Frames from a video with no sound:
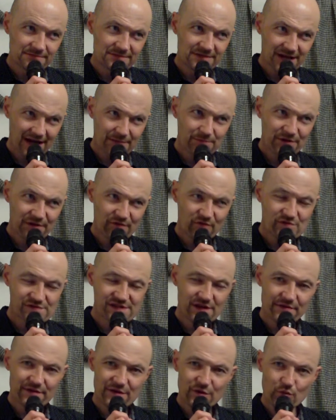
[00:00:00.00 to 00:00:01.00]
I believe it was
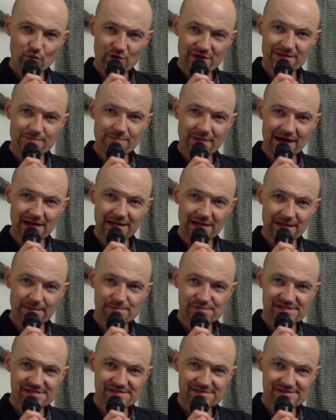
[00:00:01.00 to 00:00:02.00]
on the Read My
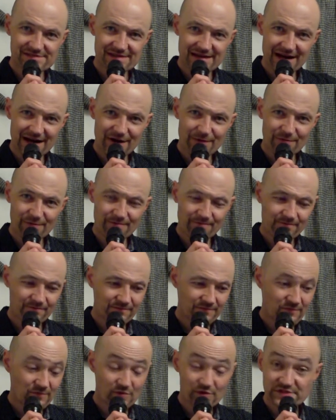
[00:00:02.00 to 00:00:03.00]
Lips album,
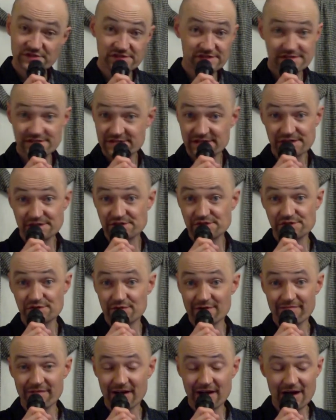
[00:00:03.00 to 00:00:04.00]
which is a
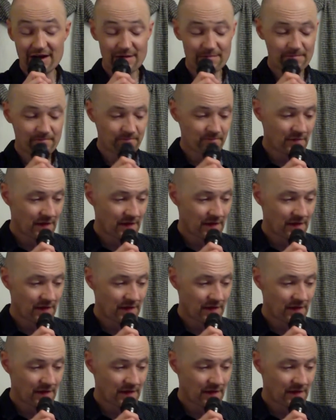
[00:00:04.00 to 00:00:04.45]
terrific album.